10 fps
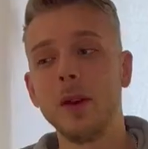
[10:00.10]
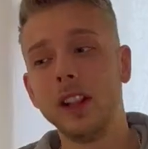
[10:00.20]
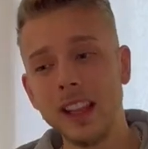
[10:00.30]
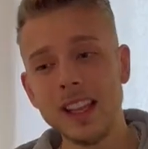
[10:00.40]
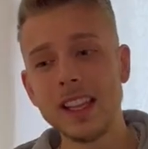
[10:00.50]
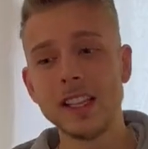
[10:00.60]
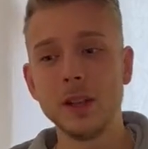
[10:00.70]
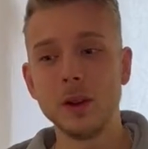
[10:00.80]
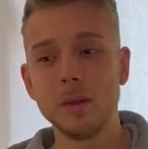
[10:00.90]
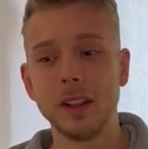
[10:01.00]
clean they
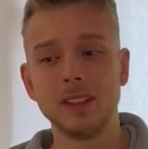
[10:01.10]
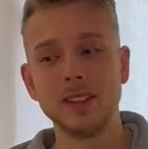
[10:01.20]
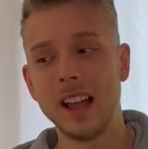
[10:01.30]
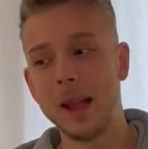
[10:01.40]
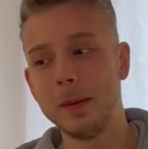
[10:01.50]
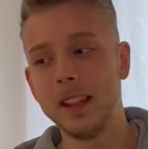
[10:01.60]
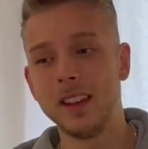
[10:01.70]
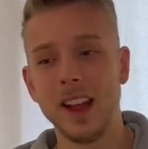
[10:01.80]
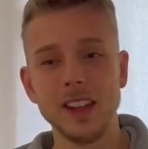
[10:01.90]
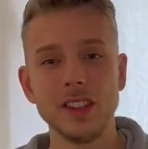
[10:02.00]
do, but I
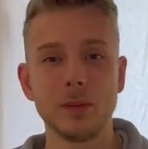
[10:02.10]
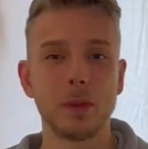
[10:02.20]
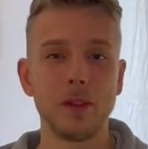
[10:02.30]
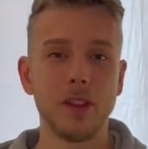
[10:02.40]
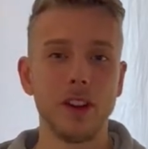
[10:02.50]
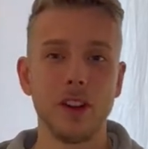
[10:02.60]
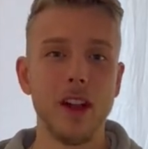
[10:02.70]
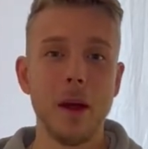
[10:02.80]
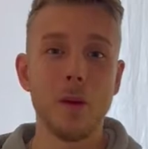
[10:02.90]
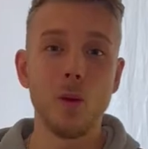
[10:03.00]
mean, I just
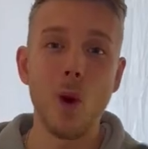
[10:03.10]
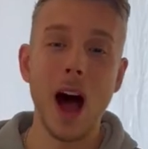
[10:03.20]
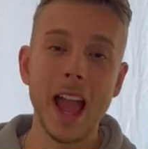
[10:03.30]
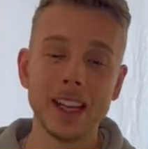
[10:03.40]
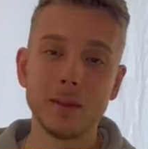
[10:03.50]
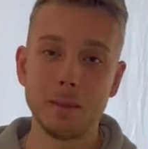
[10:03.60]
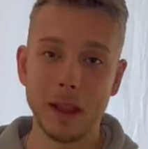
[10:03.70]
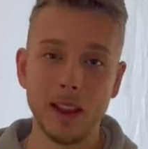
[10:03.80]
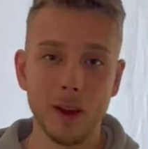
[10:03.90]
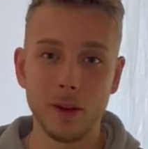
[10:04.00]
prefer white
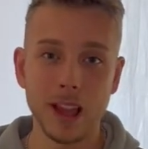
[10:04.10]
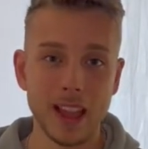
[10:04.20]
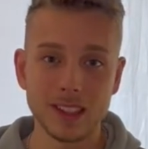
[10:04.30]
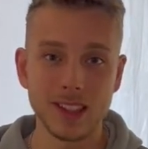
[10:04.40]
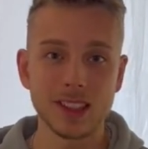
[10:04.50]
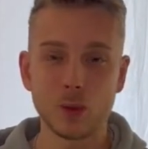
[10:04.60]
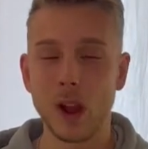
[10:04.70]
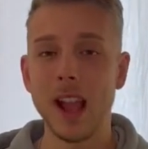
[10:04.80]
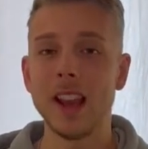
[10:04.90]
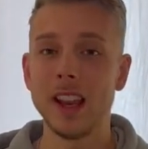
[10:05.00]
pillowcases,
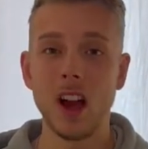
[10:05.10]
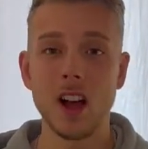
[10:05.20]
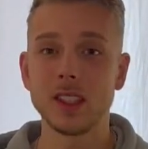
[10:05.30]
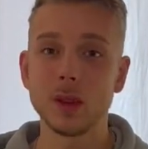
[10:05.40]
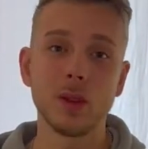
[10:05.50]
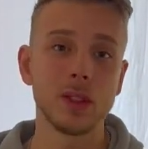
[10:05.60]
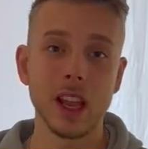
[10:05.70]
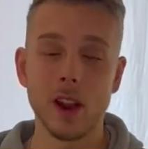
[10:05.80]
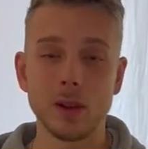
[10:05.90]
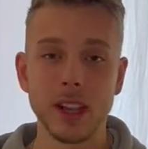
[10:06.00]
right? In hostels
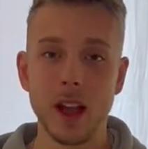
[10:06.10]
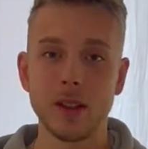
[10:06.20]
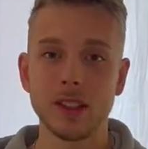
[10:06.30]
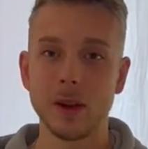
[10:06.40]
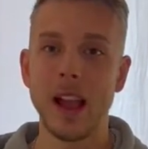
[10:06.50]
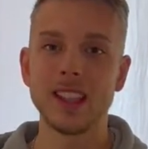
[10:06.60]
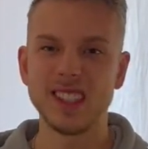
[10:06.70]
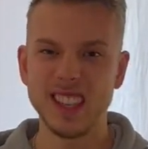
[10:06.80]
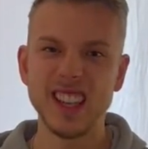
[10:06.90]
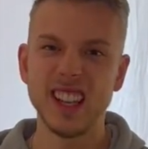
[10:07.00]
and hotels, so I
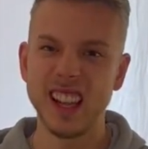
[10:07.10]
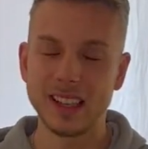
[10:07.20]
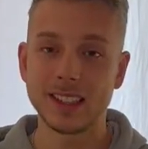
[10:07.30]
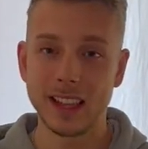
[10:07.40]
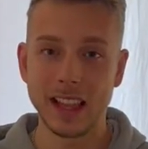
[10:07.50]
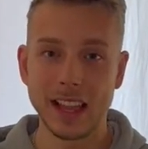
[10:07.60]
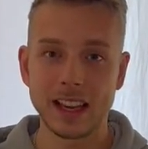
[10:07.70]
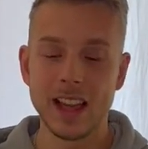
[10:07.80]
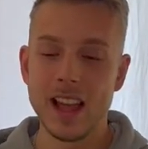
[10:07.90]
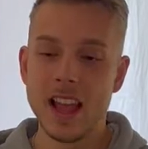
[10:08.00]
see that it's
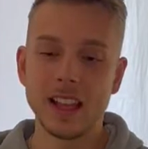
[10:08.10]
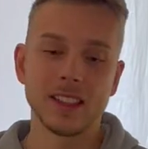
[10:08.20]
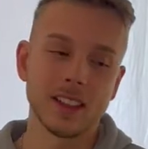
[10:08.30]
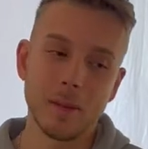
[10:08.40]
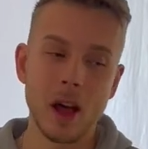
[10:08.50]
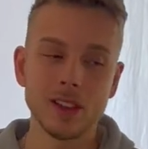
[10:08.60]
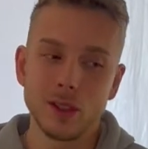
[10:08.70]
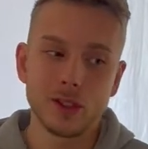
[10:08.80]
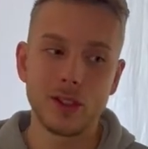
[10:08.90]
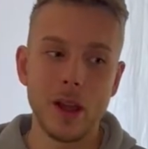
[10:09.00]
clean. And some
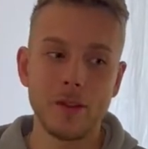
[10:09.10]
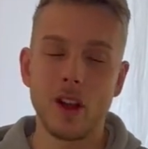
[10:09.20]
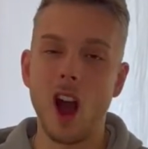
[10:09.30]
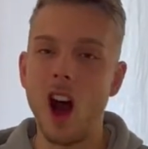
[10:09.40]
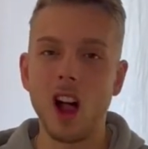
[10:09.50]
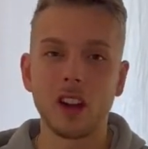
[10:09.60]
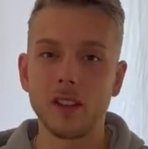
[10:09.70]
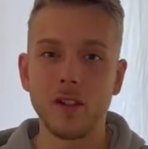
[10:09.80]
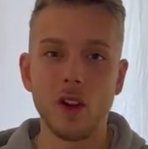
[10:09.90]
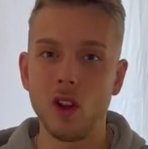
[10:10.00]
hostels do have
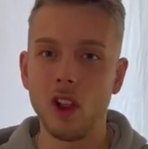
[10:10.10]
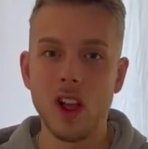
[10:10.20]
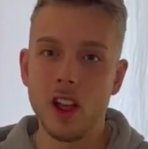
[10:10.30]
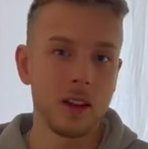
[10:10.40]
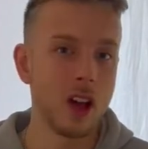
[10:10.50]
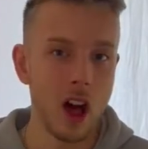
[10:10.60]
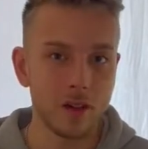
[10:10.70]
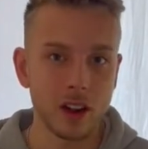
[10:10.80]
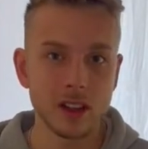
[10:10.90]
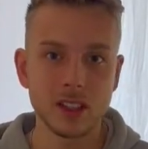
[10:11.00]
colorful
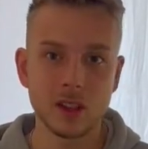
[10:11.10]
covers,